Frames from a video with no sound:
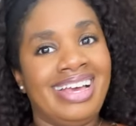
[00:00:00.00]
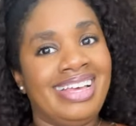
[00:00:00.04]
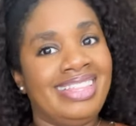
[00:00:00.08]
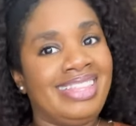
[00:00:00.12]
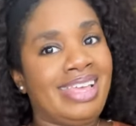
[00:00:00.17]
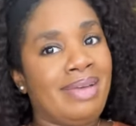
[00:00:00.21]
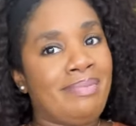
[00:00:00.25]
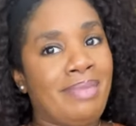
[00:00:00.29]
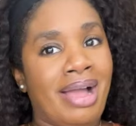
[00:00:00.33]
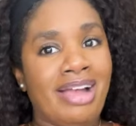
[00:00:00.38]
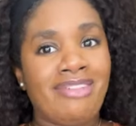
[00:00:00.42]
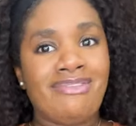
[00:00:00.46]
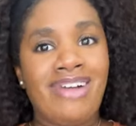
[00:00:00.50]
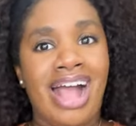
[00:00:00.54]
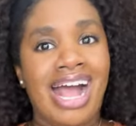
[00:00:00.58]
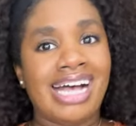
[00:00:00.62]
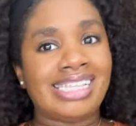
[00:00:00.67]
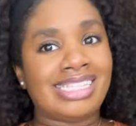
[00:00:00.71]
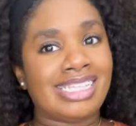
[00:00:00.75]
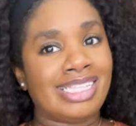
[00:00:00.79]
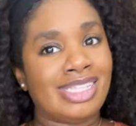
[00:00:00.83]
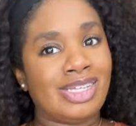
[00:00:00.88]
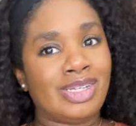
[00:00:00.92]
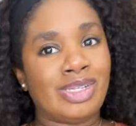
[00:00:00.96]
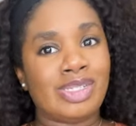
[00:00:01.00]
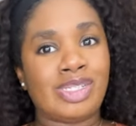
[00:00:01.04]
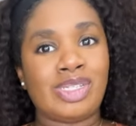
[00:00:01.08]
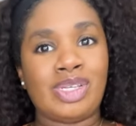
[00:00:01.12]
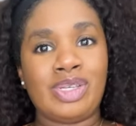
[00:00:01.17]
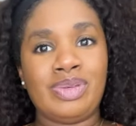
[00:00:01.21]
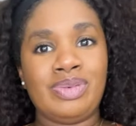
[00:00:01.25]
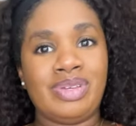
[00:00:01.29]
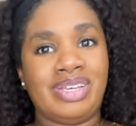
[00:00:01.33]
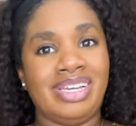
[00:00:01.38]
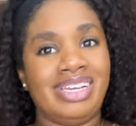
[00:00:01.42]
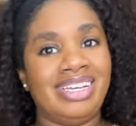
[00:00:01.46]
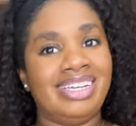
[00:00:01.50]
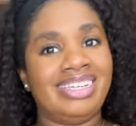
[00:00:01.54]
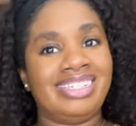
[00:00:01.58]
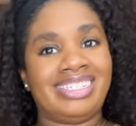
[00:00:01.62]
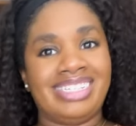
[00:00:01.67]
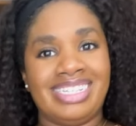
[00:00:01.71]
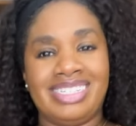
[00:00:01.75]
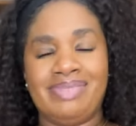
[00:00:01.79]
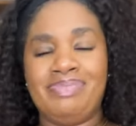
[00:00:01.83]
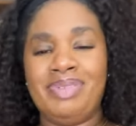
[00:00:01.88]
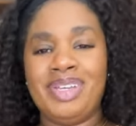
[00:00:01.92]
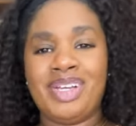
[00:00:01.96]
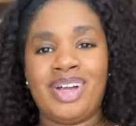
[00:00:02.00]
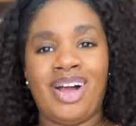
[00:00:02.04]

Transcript: they might rise a little. So you just be